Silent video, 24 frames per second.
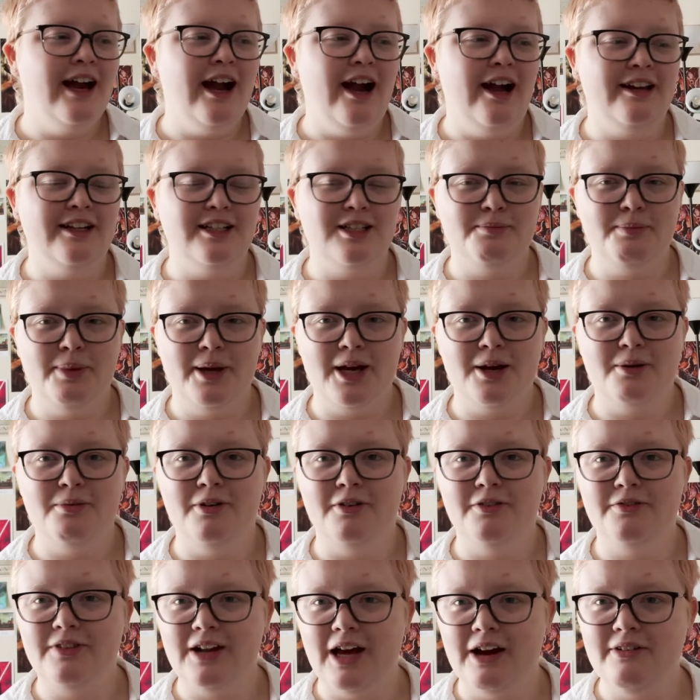I need to pick
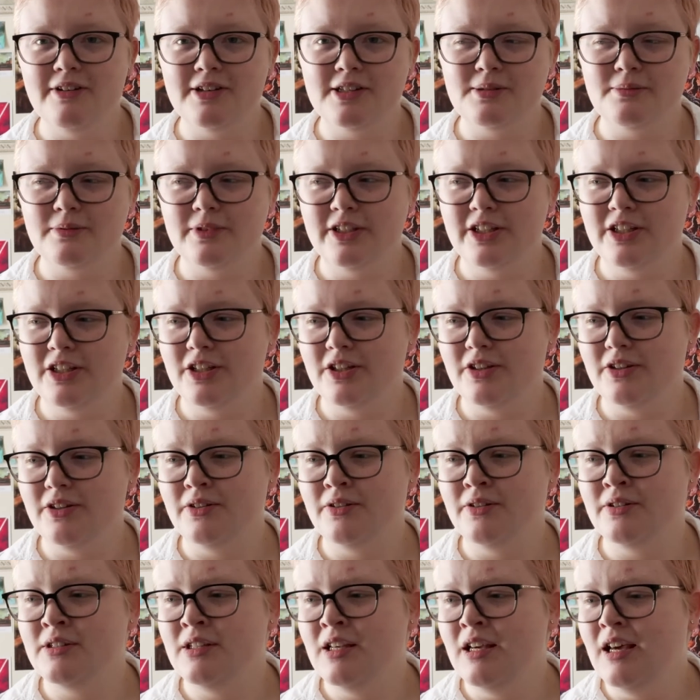what flowers I'm going to
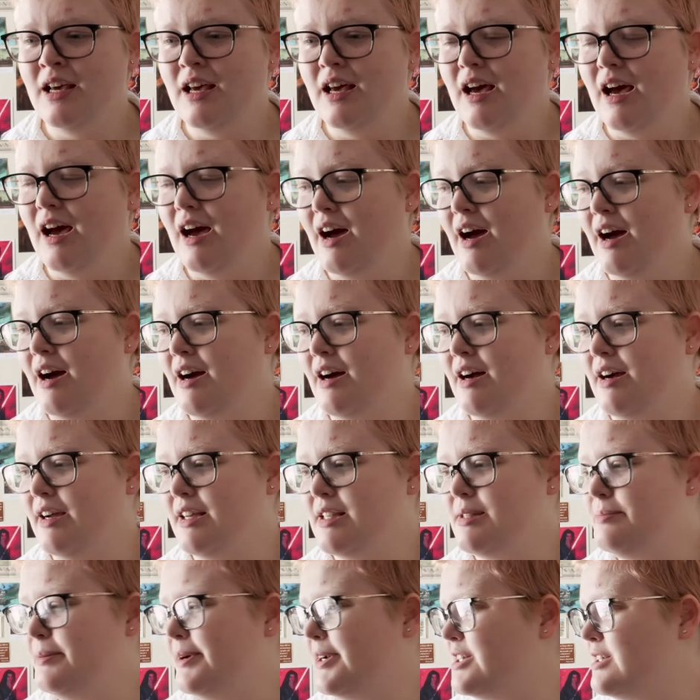use,
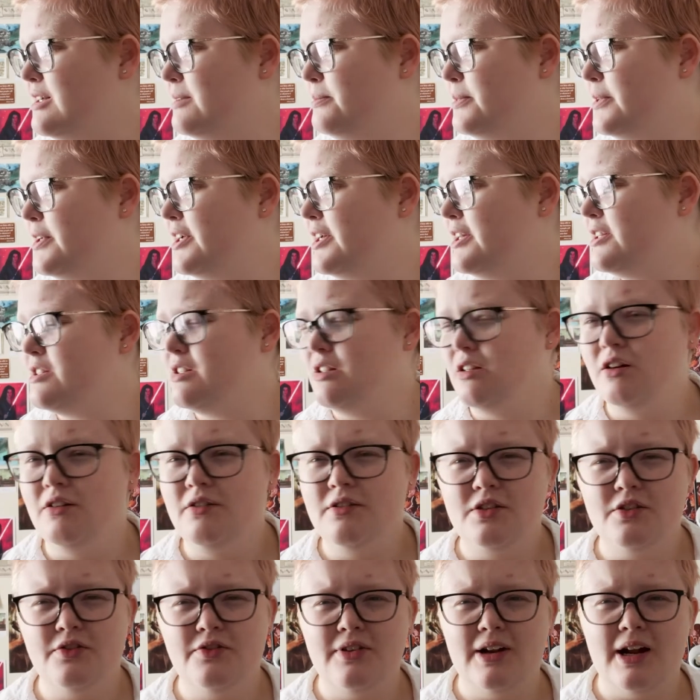especially because a lot of
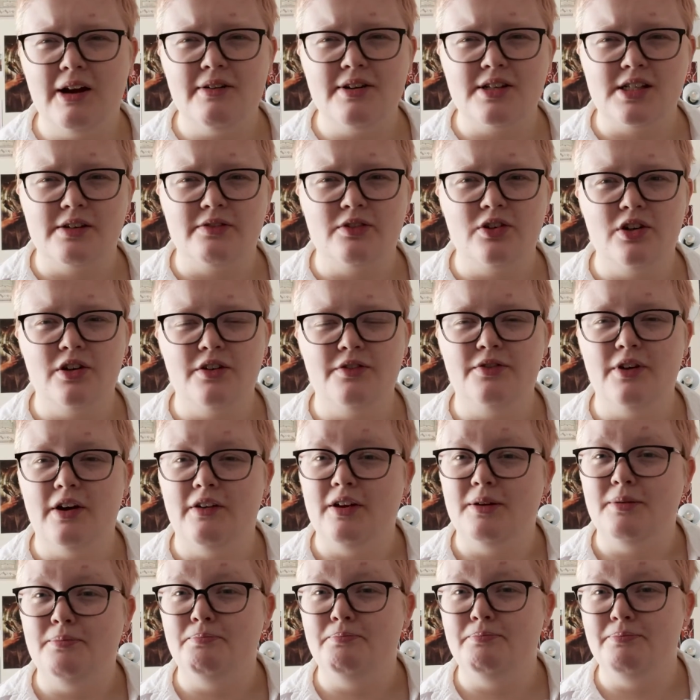the flowers I've got are
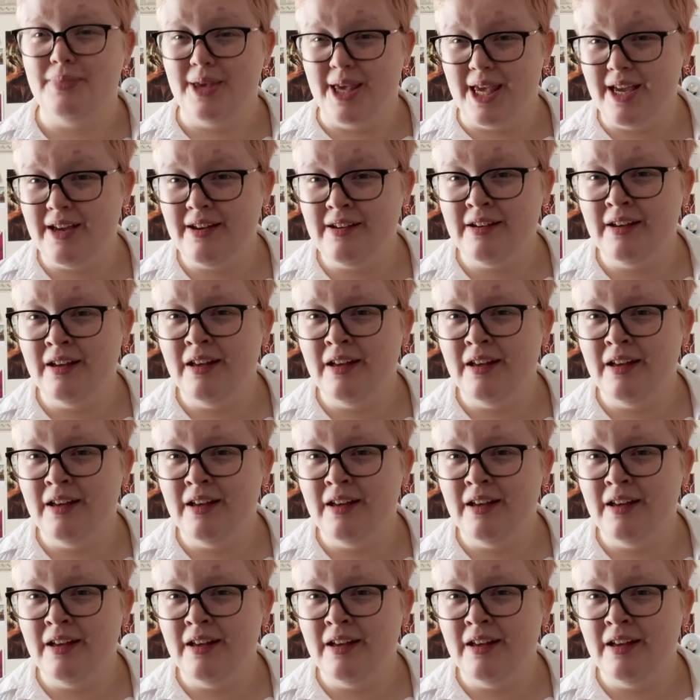very big.